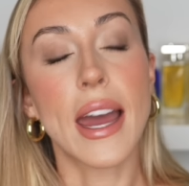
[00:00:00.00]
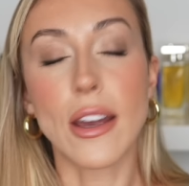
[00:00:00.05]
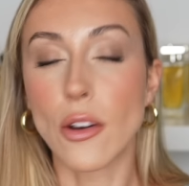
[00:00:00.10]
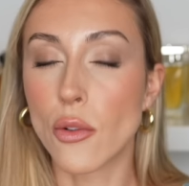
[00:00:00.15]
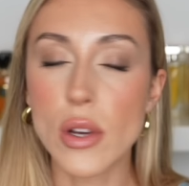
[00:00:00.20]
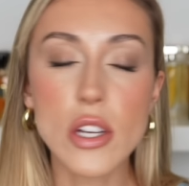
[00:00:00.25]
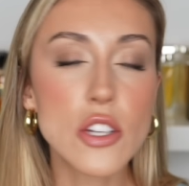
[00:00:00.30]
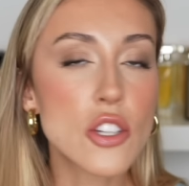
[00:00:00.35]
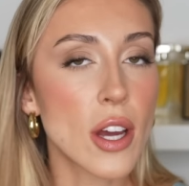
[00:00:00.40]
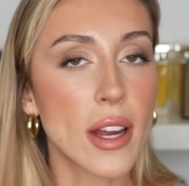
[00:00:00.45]

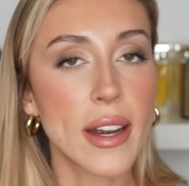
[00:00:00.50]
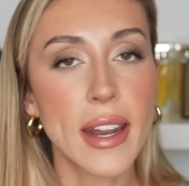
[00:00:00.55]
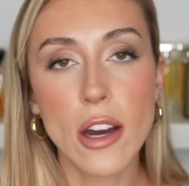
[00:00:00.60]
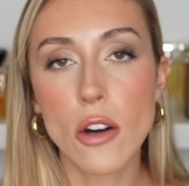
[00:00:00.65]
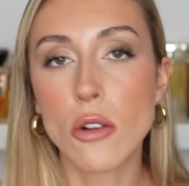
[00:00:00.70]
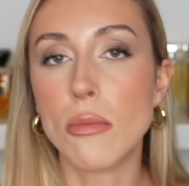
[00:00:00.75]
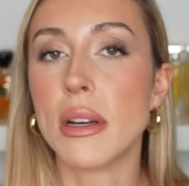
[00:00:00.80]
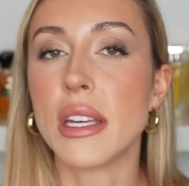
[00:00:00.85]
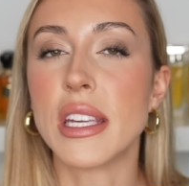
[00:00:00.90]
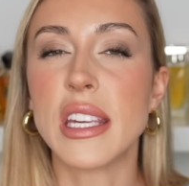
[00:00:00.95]
Gris
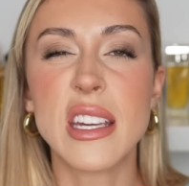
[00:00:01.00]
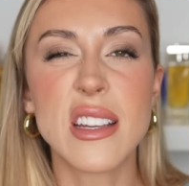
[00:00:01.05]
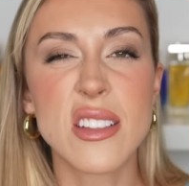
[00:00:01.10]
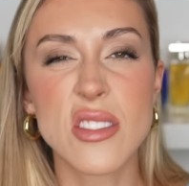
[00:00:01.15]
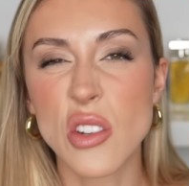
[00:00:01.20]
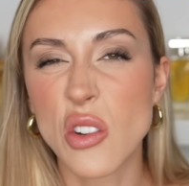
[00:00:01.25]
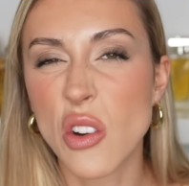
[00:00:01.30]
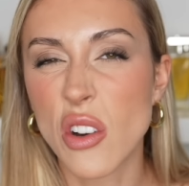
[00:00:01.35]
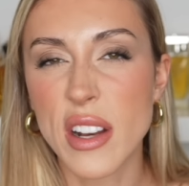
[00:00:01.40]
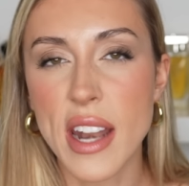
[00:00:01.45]
Chanel, but years
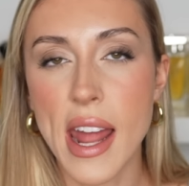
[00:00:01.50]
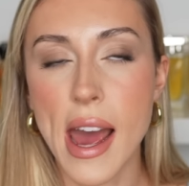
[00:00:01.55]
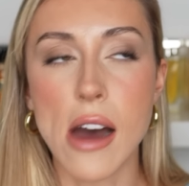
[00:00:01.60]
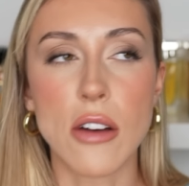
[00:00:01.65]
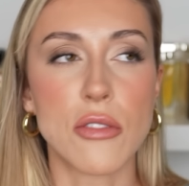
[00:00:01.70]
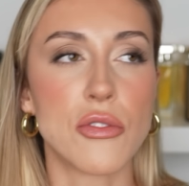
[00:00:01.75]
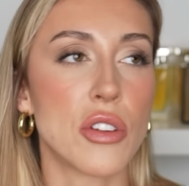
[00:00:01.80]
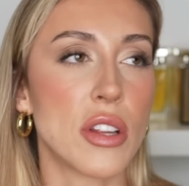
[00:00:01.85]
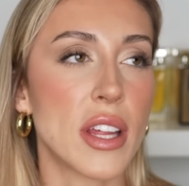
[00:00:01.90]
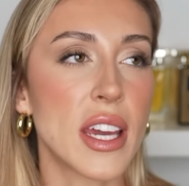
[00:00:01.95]
ago
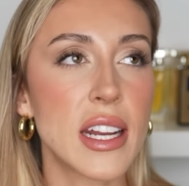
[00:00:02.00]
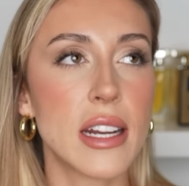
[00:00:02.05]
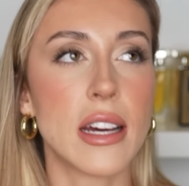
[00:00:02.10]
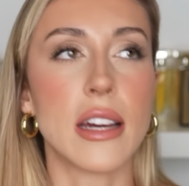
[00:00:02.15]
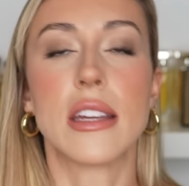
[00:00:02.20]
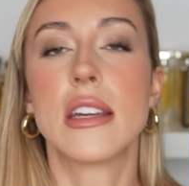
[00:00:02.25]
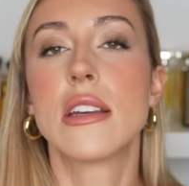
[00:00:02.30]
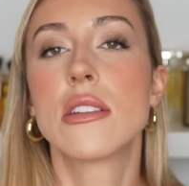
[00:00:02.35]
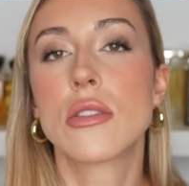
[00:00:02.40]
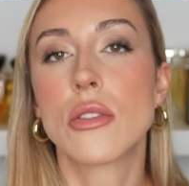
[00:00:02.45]
now,
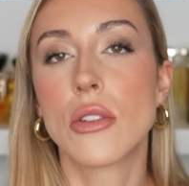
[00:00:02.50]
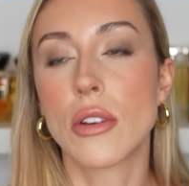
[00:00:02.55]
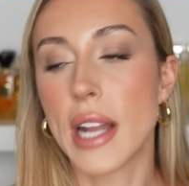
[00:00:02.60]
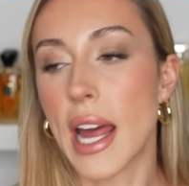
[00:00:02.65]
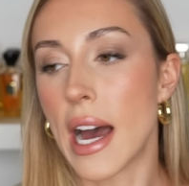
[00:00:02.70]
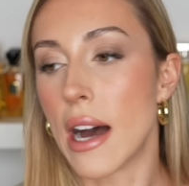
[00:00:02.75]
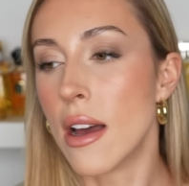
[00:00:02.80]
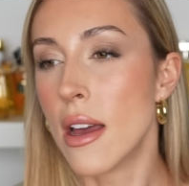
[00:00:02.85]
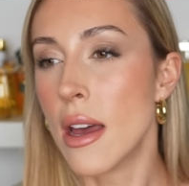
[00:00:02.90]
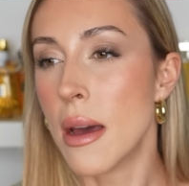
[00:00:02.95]
Delina, years ago
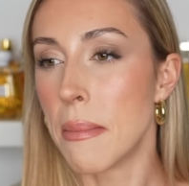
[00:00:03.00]
now.